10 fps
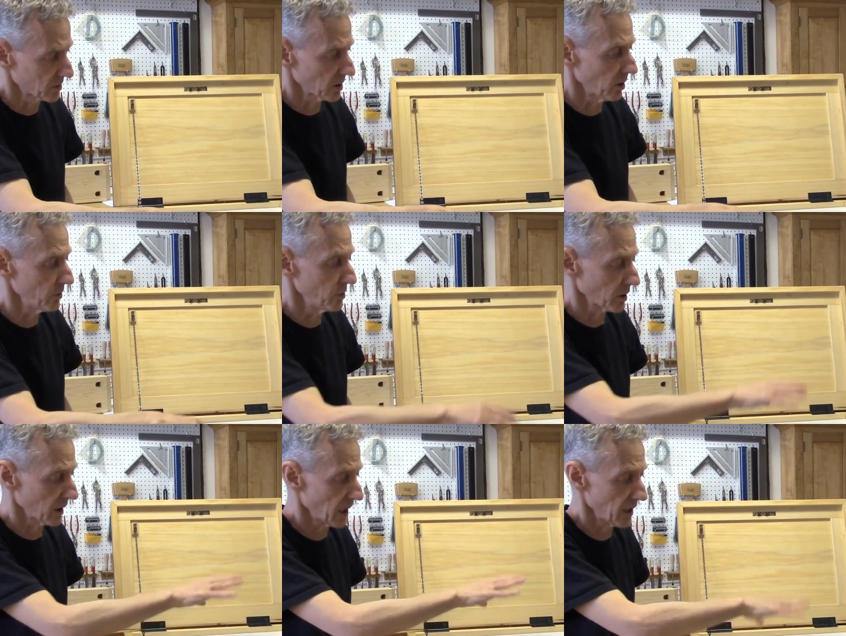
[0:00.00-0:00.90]
So
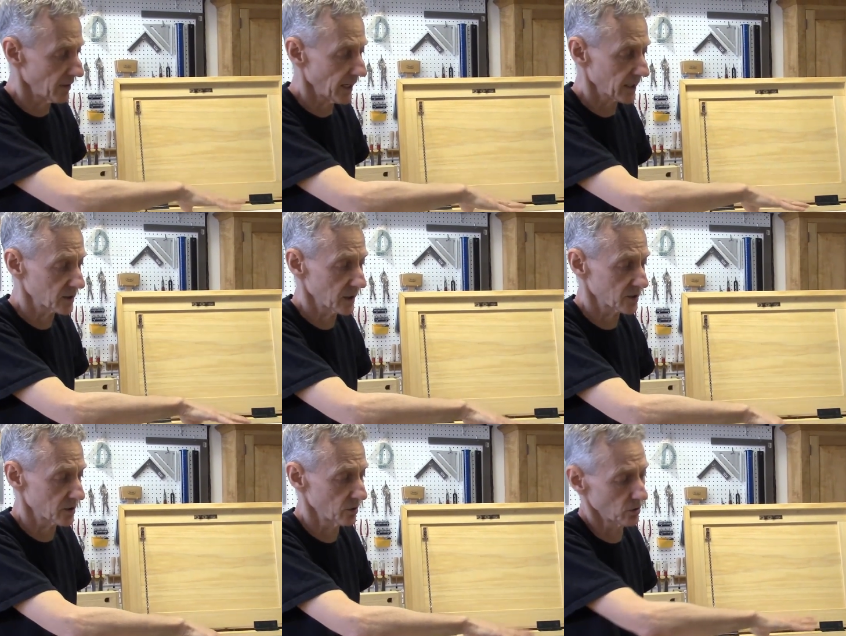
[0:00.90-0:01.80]
you can have
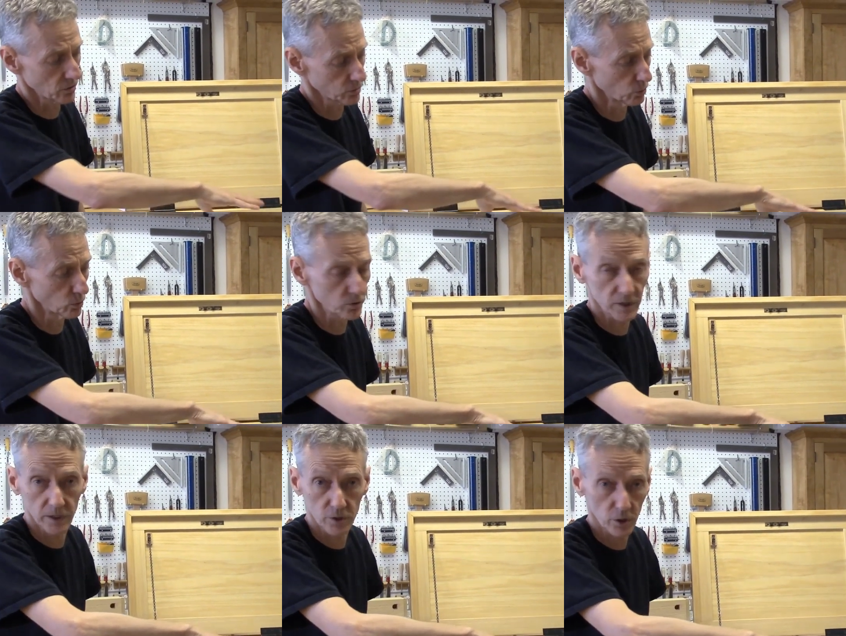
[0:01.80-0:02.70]
access to your
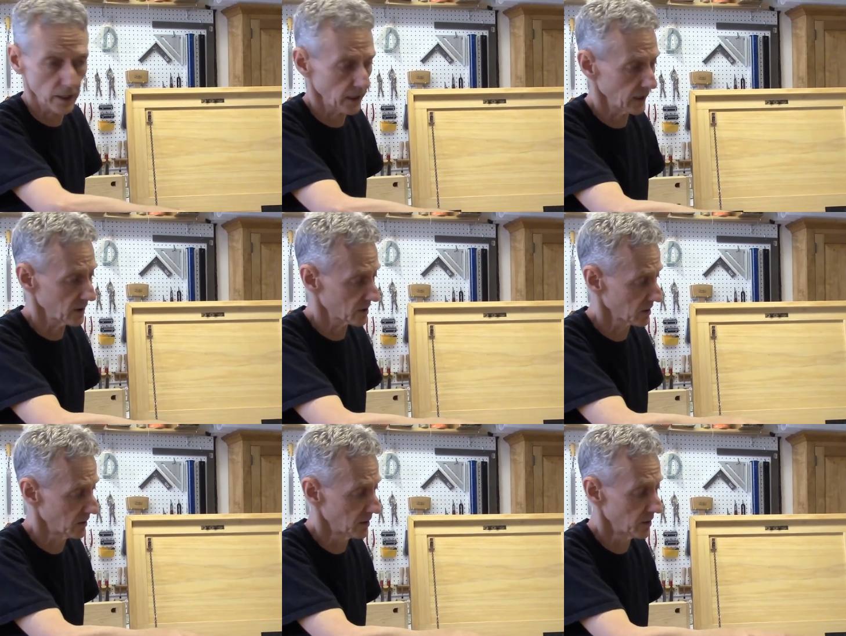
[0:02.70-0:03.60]
tools in the
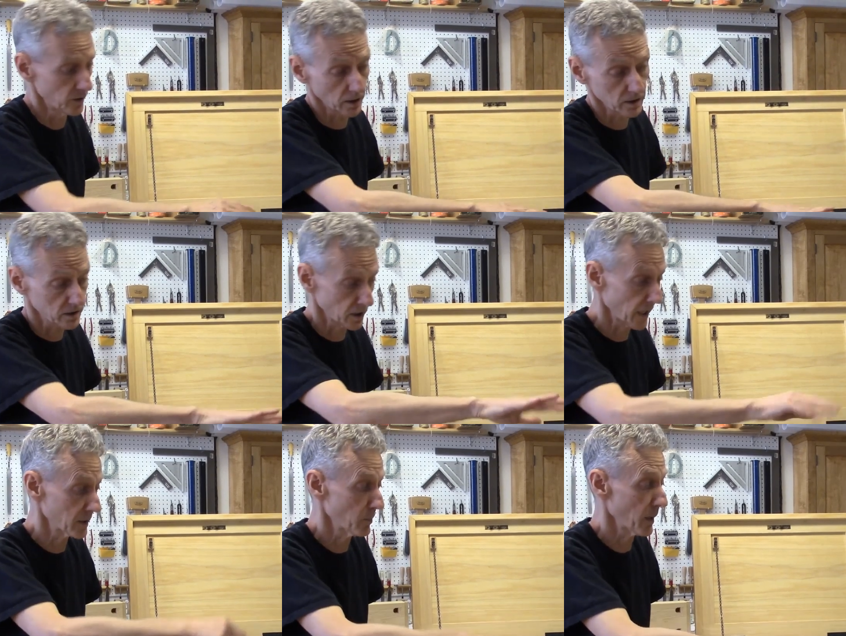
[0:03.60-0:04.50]
trays, you can
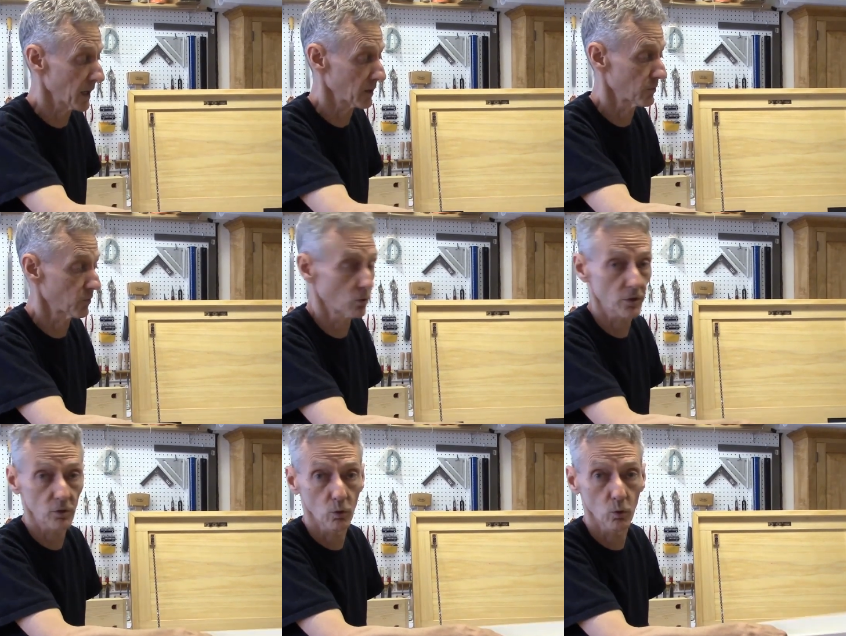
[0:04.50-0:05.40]
slide them back and
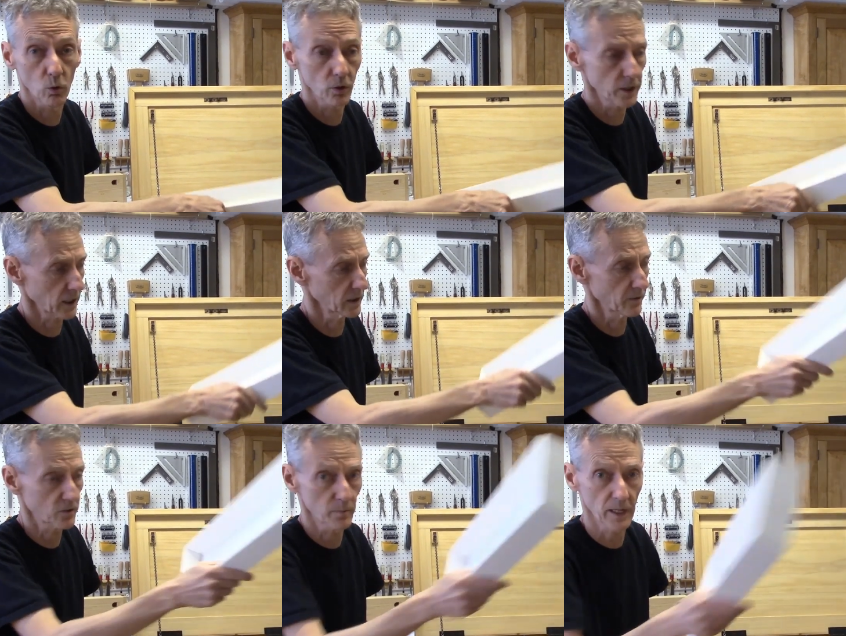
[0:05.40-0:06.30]
forth or you can
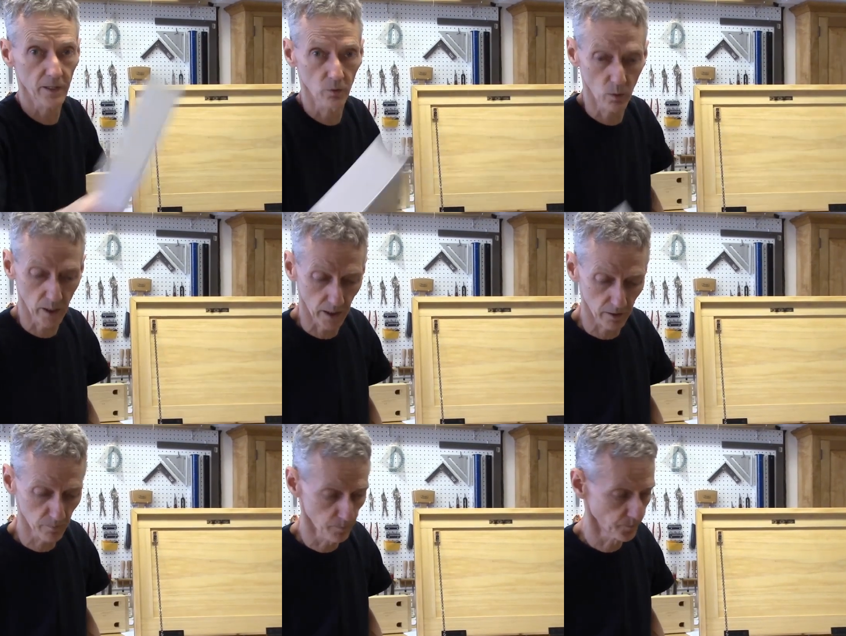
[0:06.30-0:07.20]
lift them out of the
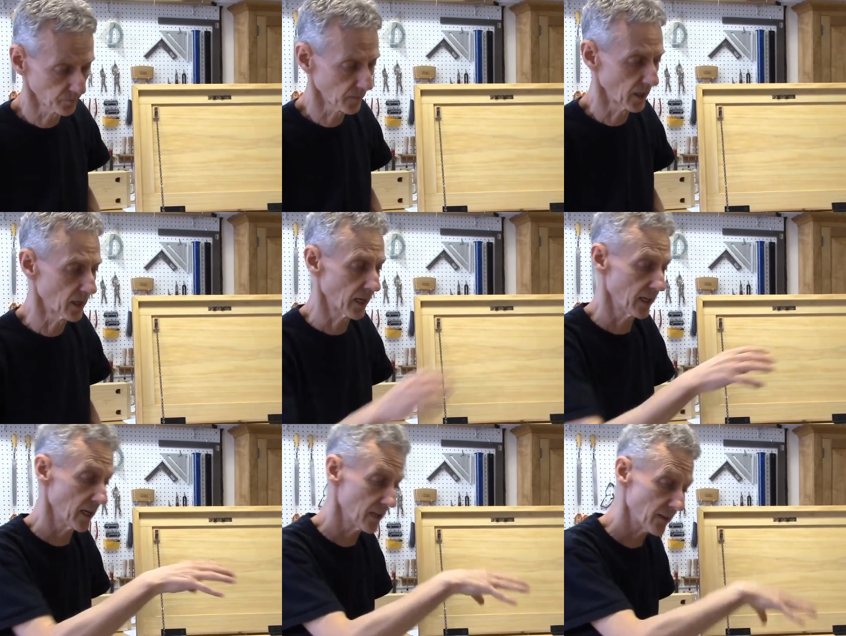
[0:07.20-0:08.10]
way
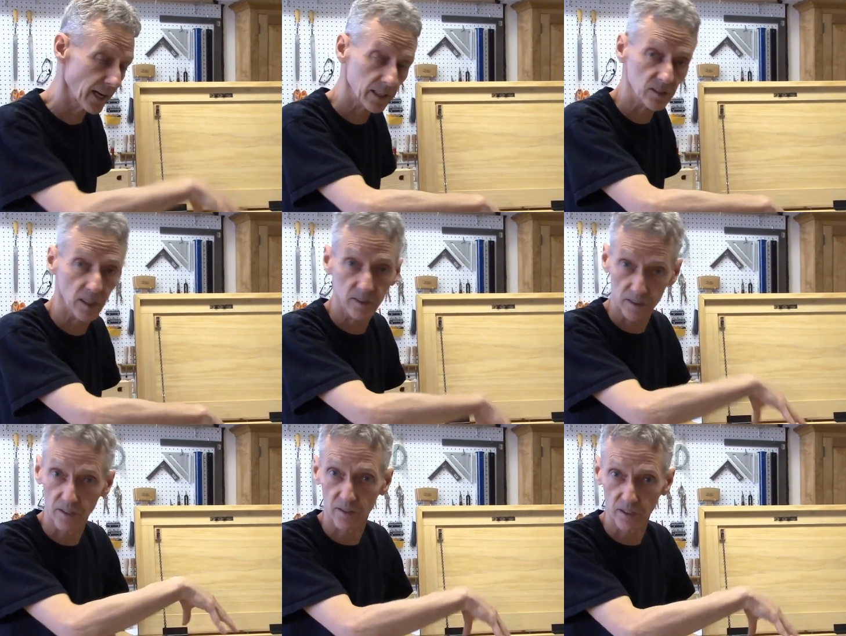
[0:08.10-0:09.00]
and have
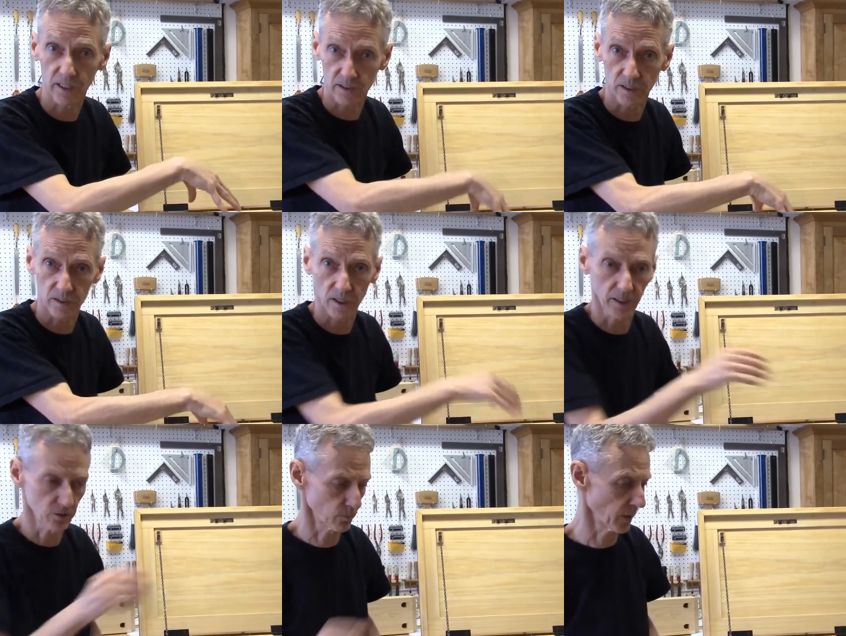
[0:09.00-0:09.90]
access to the things
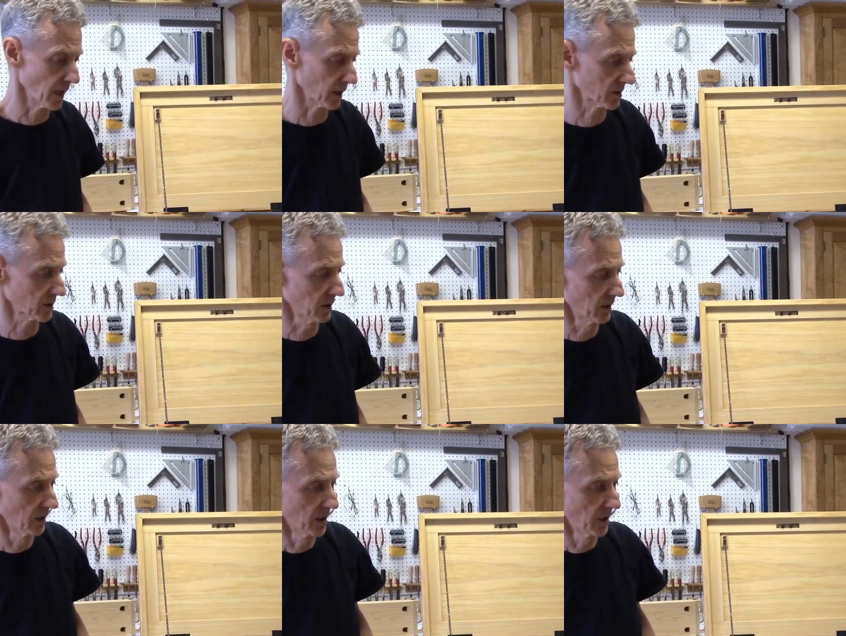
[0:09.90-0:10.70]
inside your box.